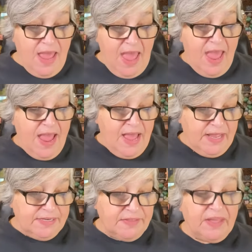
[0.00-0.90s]

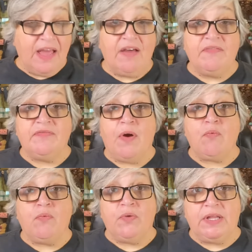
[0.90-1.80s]
And they have
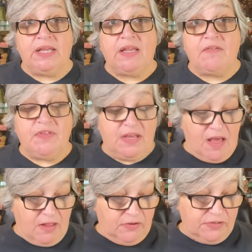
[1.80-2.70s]
really lovely
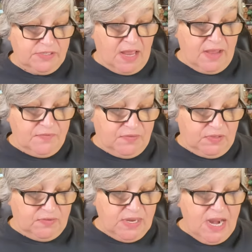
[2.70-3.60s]
colors, I
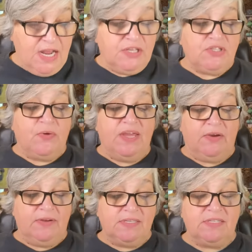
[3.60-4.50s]
feel. So here
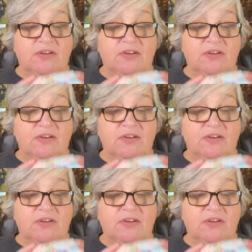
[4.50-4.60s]
is the